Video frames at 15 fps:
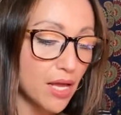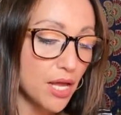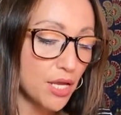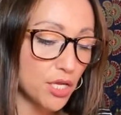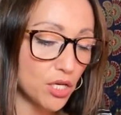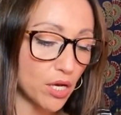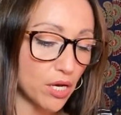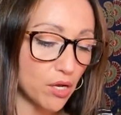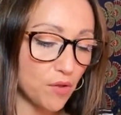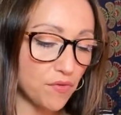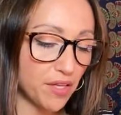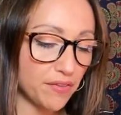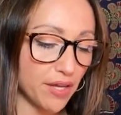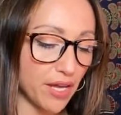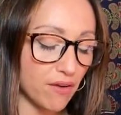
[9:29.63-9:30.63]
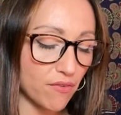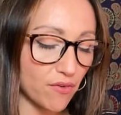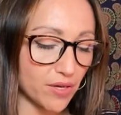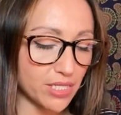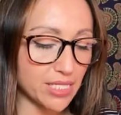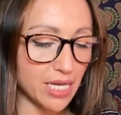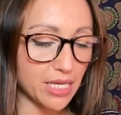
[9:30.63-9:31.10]
You know, I don't think they ever
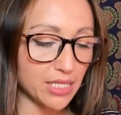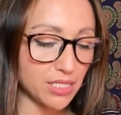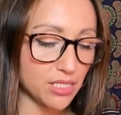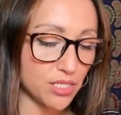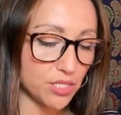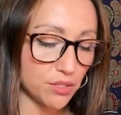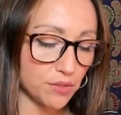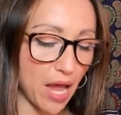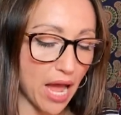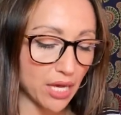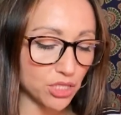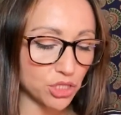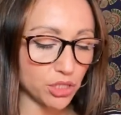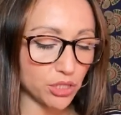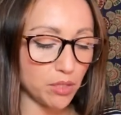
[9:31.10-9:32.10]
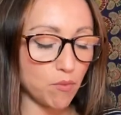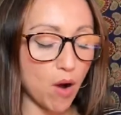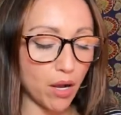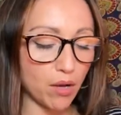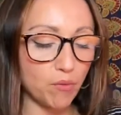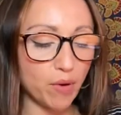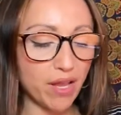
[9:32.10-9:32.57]
intended to actually
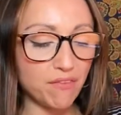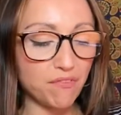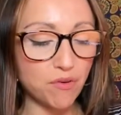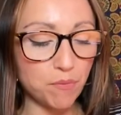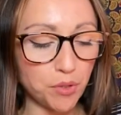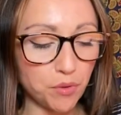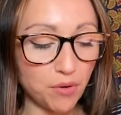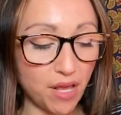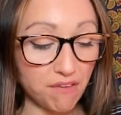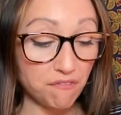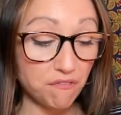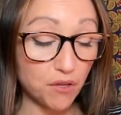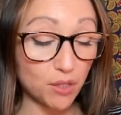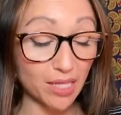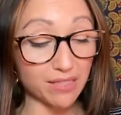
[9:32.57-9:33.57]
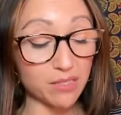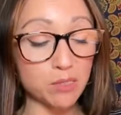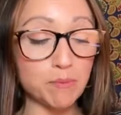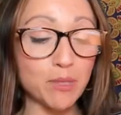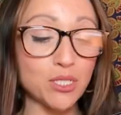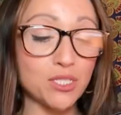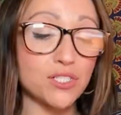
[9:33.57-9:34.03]
walk away from you. And I feel like this
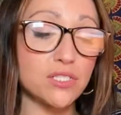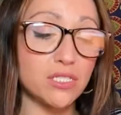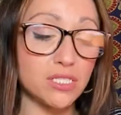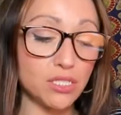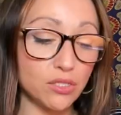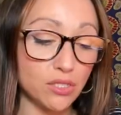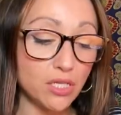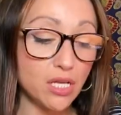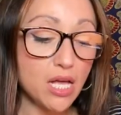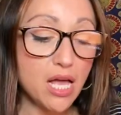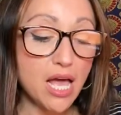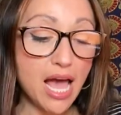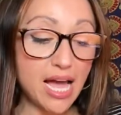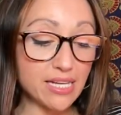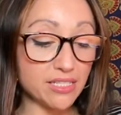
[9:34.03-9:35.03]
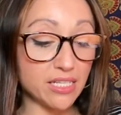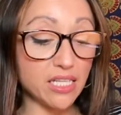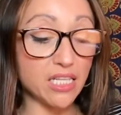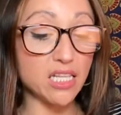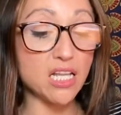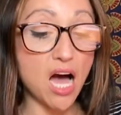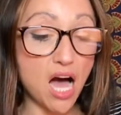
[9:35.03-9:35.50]
person still has a
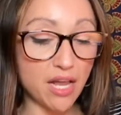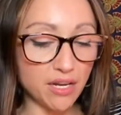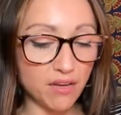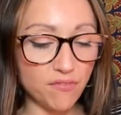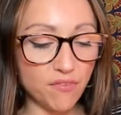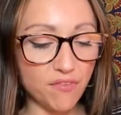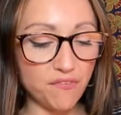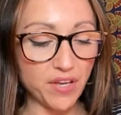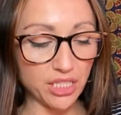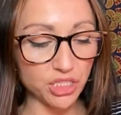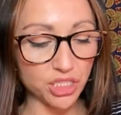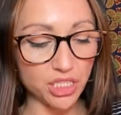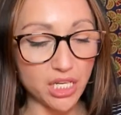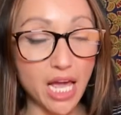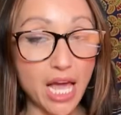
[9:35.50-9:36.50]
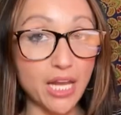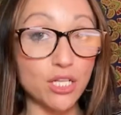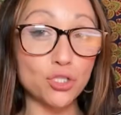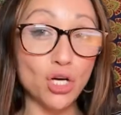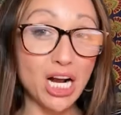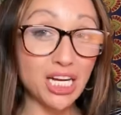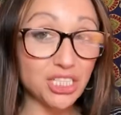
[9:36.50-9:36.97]
lot of affection and
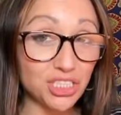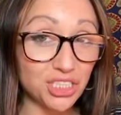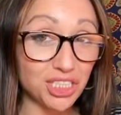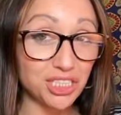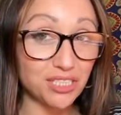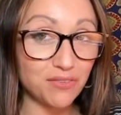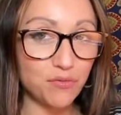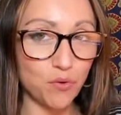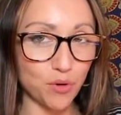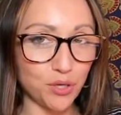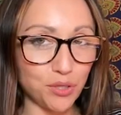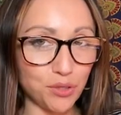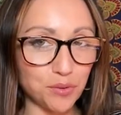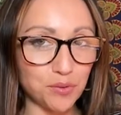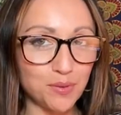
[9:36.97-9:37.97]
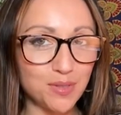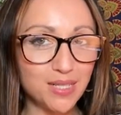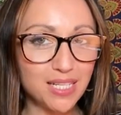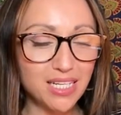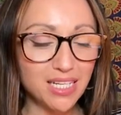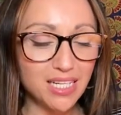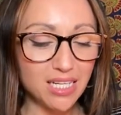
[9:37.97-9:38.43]
attraction for you.
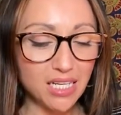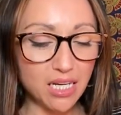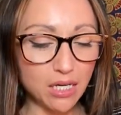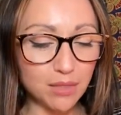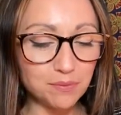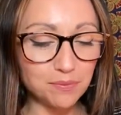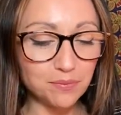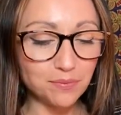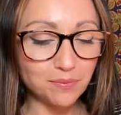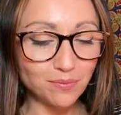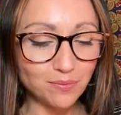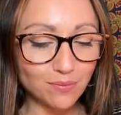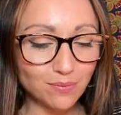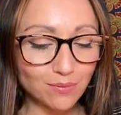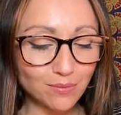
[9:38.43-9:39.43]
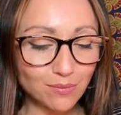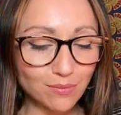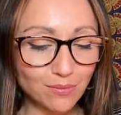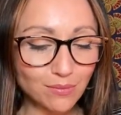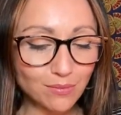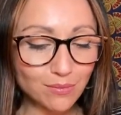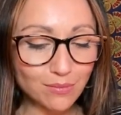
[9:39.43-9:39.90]

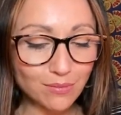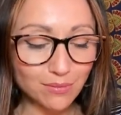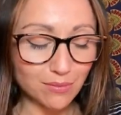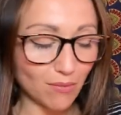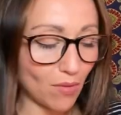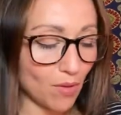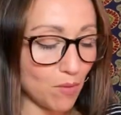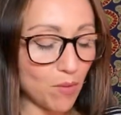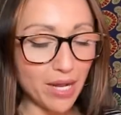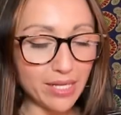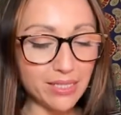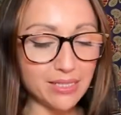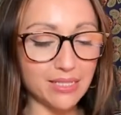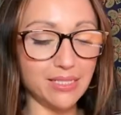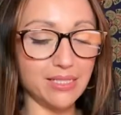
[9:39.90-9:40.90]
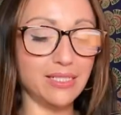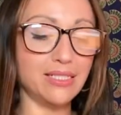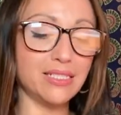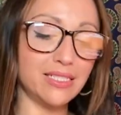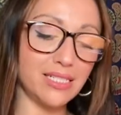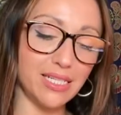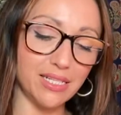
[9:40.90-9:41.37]
Why is the
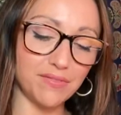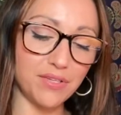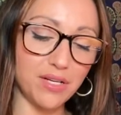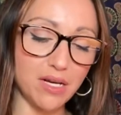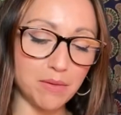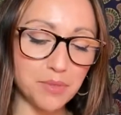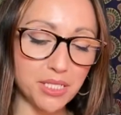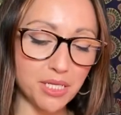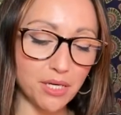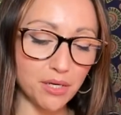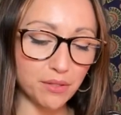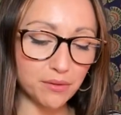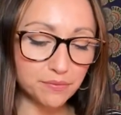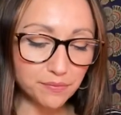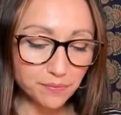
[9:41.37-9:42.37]
Ten of Cups here?